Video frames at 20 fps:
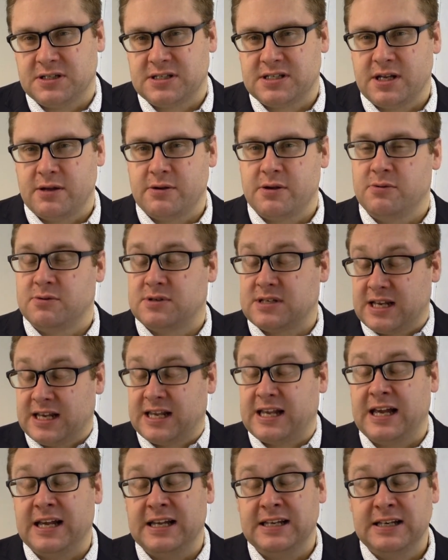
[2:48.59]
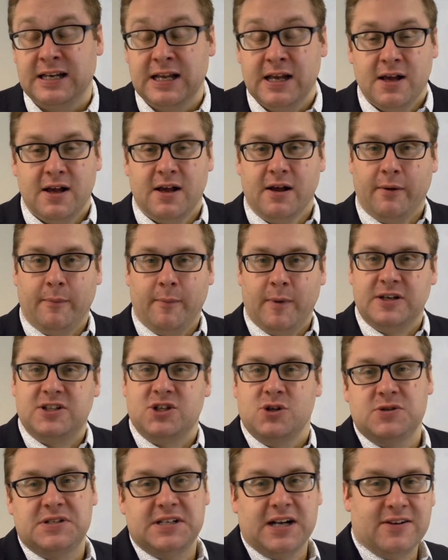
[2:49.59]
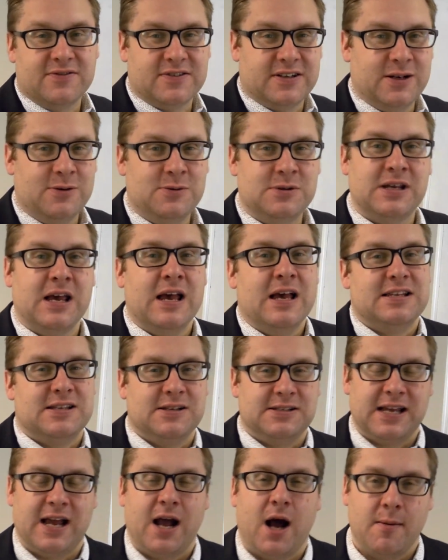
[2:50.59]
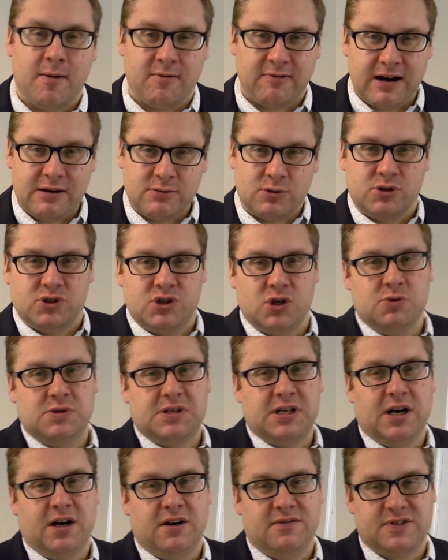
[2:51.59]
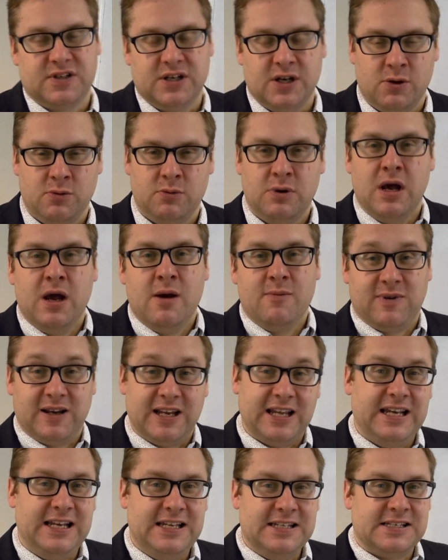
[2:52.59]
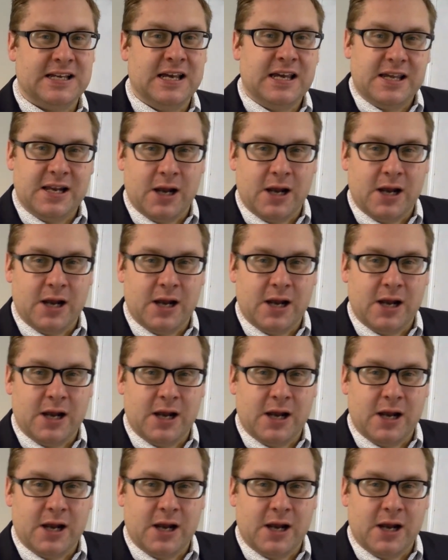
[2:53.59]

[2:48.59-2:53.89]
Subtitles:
So you say, again, on my Tuesday afternoons, so you say, I'm around on Tuesday afternoon, please,